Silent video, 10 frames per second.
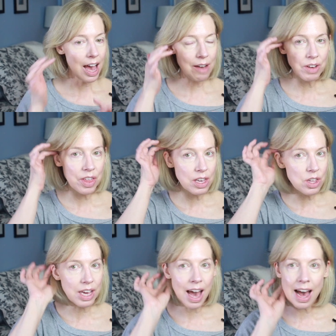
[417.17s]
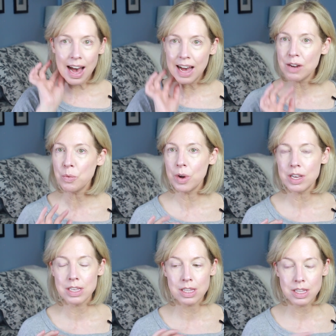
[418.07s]
everything she had
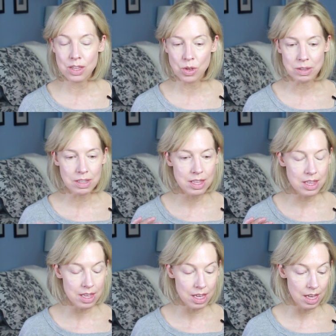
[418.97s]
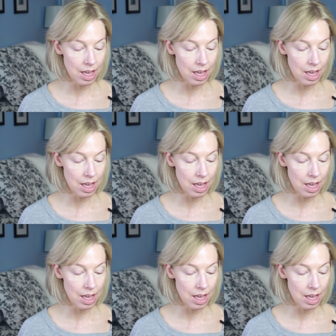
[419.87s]
was just,